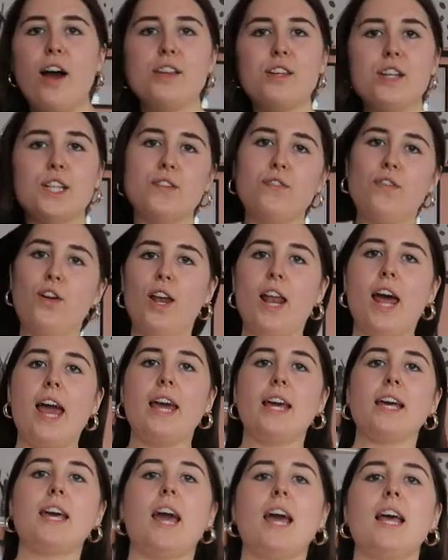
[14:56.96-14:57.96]
I just feel
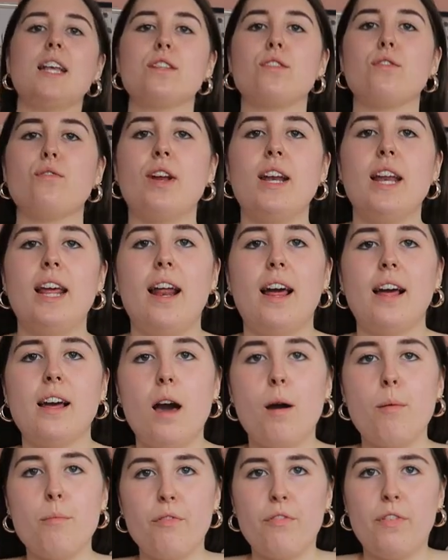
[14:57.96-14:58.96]
like it's really like
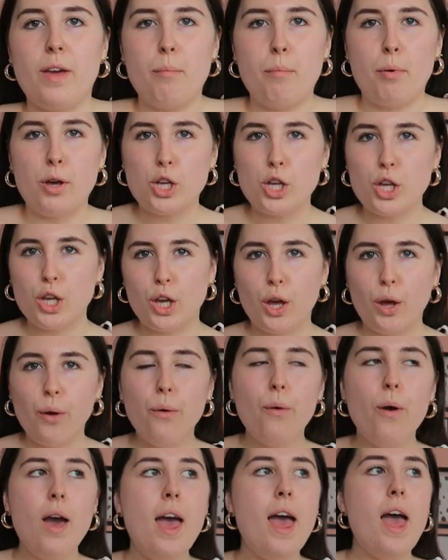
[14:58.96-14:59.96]
comfy but
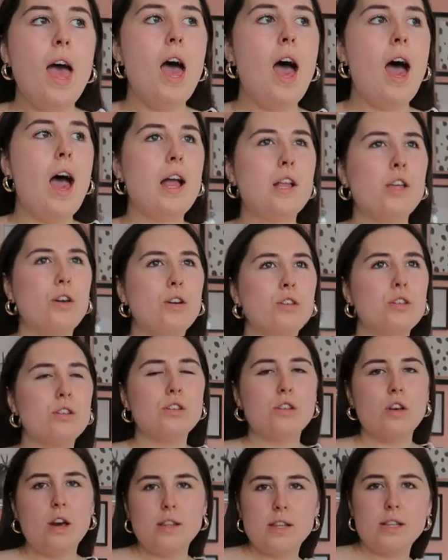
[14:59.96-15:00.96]
cute and you could
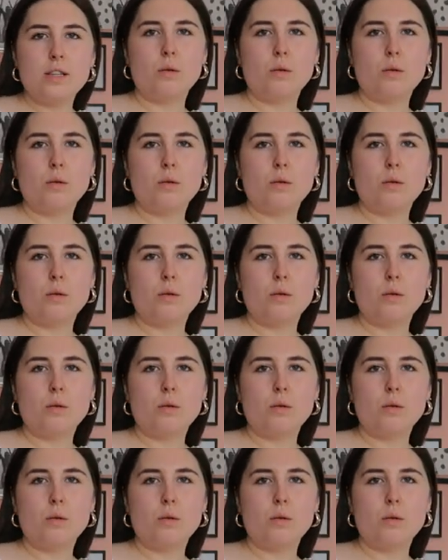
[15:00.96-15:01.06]
just chuck